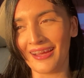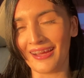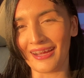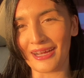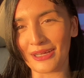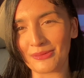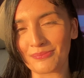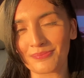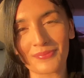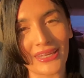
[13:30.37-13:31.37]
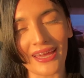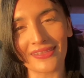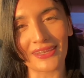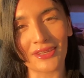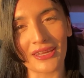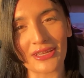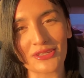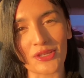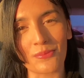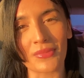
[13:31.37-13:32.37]
But yeah, thank you guys
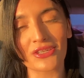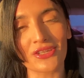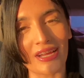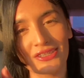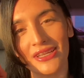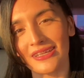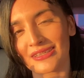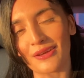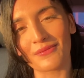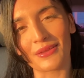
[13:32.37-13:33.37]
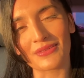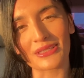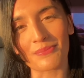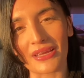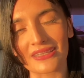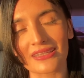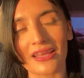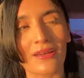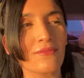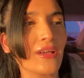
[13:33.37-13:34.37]
so much. Hashtag self-love is the best
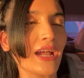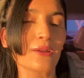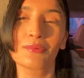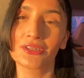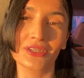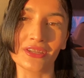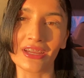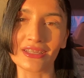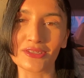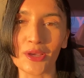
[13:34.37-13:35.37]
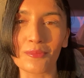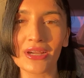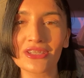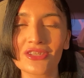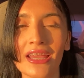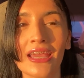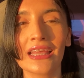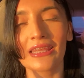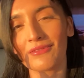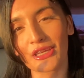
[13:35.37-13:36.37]
love. I appreciate you guys so much.
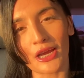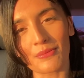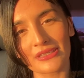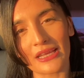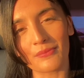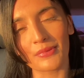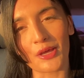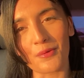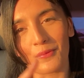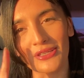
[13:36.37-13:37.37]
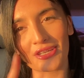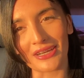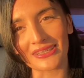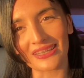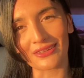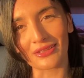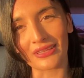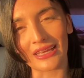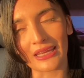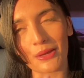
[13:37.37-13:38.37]
Leave in the comments down below which hairstyle you
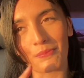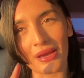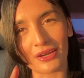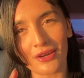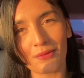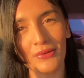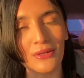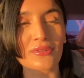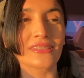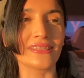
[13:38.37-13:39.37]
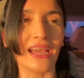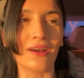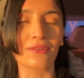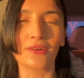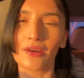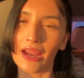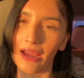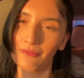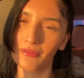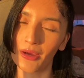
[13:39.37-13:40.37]
like better, when it was down or
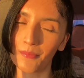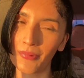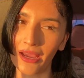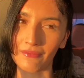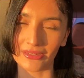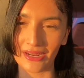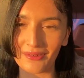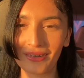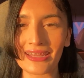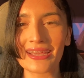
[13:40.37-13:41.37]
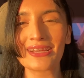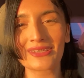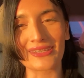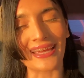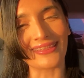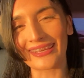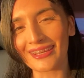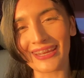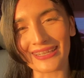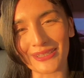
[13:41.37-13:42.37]
half up, half down. So yeah, thank you
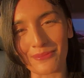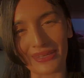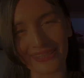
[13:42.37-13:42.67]
guys so much.